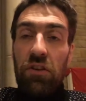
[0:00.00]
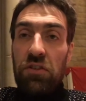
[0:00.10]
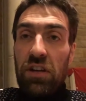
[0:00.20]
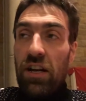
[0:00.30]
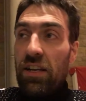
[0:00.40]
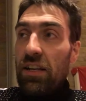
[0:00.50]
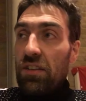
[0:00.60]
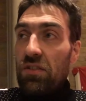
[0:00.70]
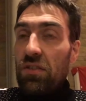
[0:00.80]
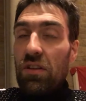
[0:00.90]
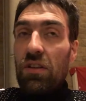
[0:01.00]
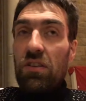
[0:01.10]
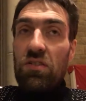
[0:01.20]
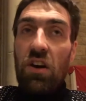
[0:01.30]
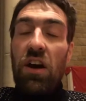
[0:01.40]
a load of Daleks
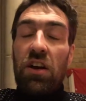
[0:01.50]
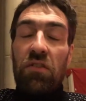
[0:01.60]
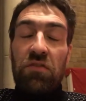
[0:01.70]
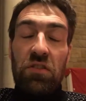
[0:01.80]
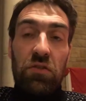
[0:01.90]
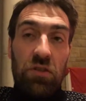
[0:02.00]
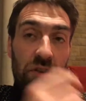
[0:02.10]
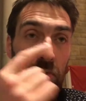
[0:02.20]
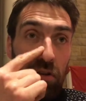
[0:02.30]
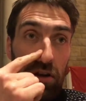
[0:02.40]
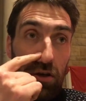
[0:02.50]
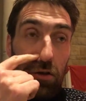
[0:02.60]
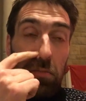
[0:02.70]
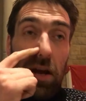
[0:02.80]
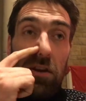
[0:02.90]
started off as if it was looking really
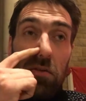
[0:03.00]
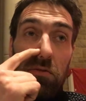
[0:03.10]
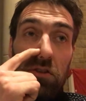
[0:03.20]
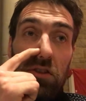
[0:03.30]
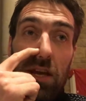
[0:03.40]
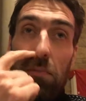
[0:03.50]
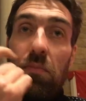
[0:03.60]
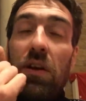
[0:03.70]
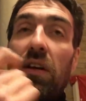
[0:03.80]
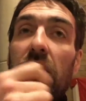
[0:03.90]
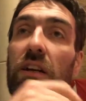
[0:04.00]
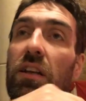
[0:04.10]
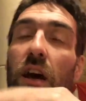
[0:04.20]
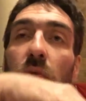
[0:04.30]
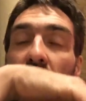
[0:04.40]
good, but ended up just him,
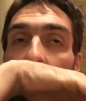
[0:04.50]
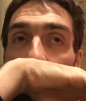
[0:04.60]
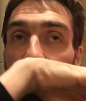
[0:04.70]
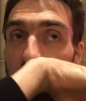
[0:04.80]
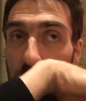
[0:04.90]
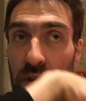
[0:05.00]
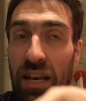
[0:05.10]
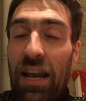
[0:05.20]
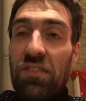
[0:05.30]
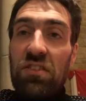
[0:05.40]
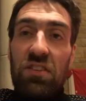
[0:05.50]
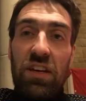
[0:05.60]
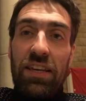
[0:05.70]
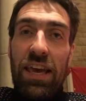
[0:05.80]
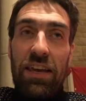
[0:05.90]
like when you drop your glasses
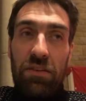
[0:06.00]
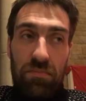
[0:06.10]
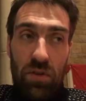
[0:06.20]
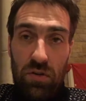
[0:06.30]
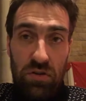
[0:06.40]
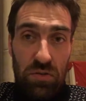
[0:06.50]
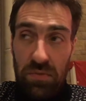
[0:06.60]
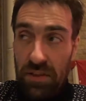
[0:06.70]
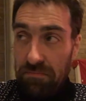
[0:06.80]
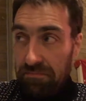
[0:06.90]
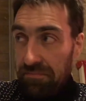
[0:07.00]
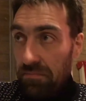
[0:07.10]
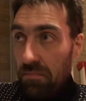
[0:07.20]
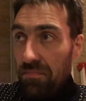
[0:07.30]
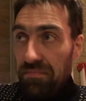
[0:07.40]
at a gig or something
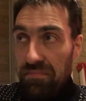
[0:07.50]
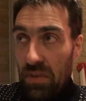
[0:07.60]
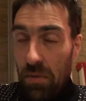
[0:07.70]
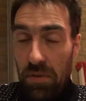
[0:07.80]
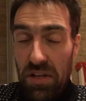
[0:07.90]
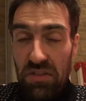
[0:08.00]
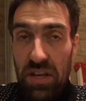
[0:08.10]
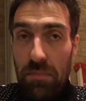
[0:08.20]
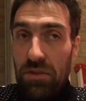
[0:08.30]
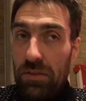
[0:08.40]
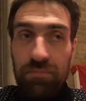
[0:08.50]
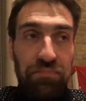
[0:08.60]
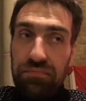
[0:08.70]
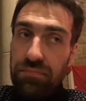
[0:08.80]
and being stepped on.